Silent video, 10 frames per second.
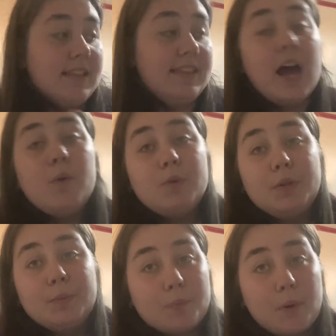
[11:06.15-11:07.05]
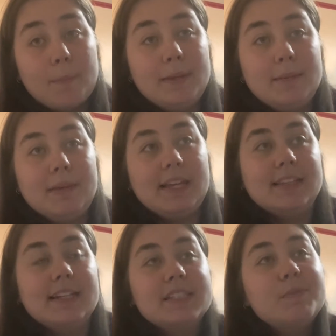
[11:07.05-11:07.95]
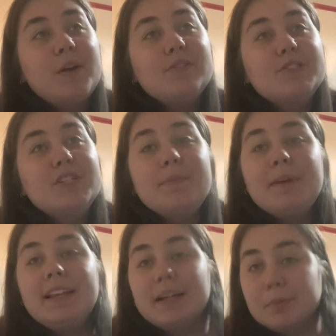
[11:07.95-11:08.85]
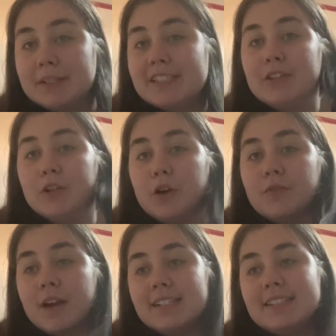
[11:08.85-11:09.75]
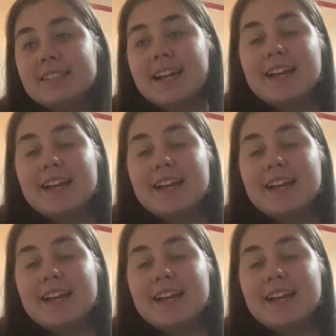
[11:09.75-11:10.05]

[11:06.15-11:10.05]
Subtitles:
That will probably mean that tomorrow it's gonna be like a pretty long writing day,